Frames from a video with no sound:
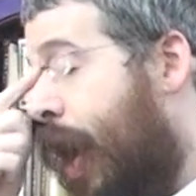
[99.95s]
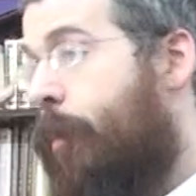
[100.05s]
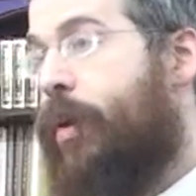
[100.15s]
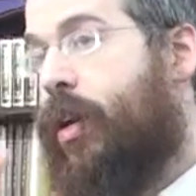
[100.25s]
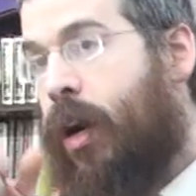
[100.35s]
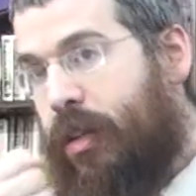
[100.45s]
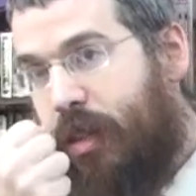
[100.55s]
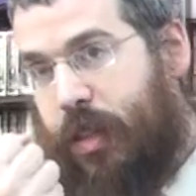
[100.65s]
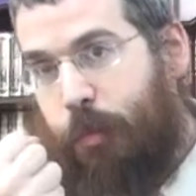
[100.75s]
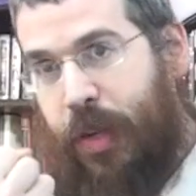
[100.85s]
And because
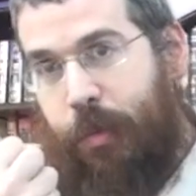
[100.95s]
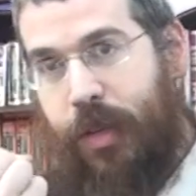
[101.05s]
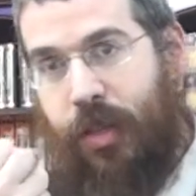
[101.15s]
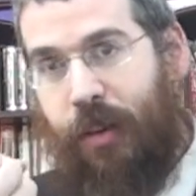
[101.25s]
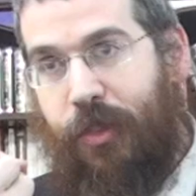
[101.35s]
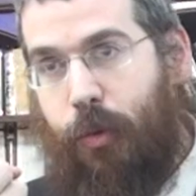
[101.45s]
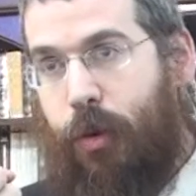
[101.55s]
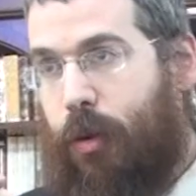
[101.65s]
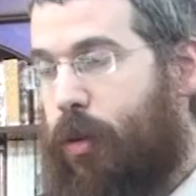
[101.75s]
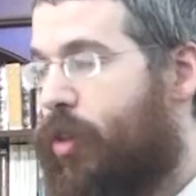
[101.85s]
he's the Pnimis of the
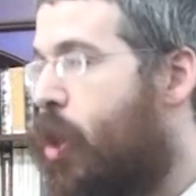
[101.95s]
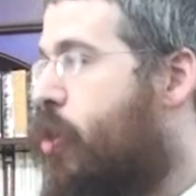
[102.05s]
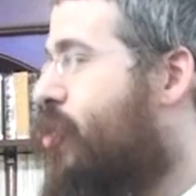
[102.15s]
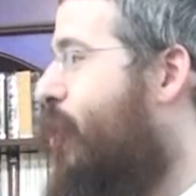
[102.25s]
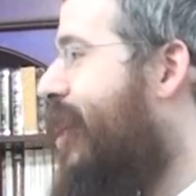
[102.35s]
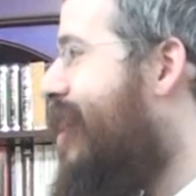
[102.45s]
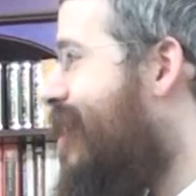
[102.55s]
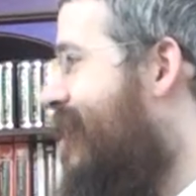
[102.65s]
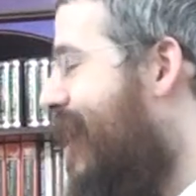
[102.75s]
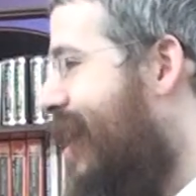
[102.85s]
world, so when he
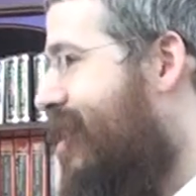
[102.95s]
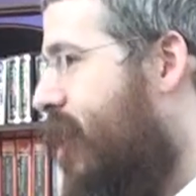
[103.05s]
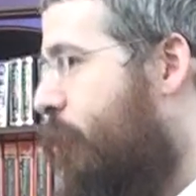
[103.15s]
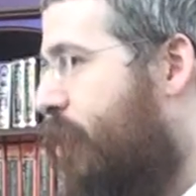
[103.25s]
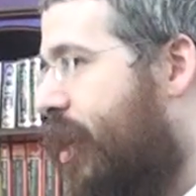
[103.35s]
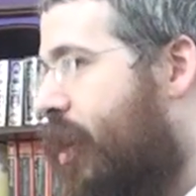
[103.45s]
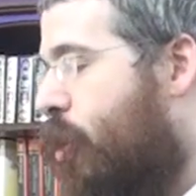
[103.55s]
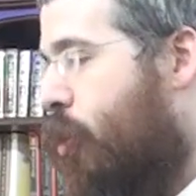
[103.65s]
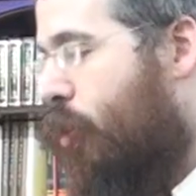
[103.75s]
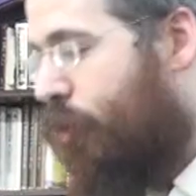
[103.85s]
says something,
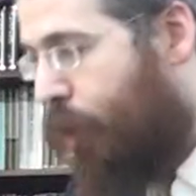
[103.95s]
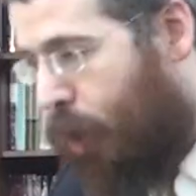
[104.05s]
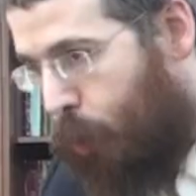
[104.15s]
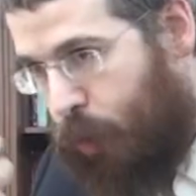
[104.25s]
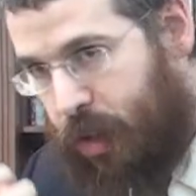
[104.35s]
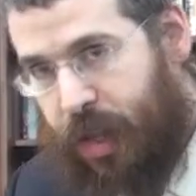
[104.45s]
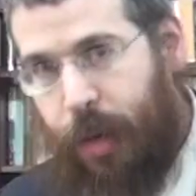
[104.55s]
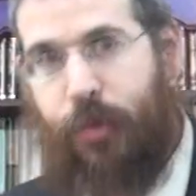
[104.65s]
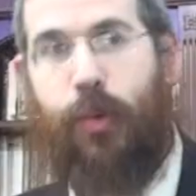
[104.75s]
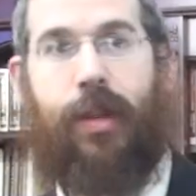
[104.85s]
the whole world
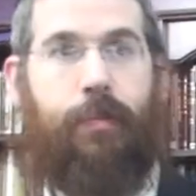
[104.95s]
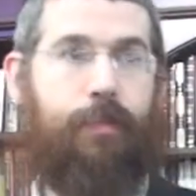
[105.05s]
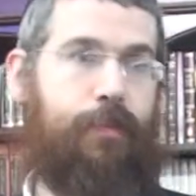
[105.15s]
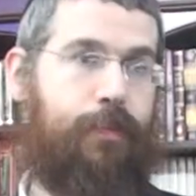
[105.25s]
comes with him.